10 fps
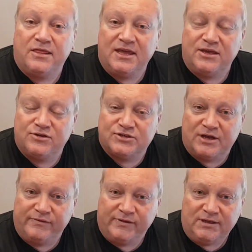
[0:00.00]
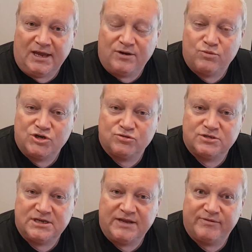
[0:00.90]
Thank you, Sophie, and we shall
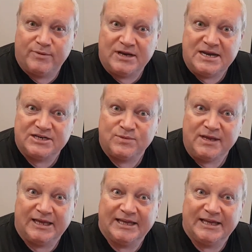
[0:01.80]
see everybody next week.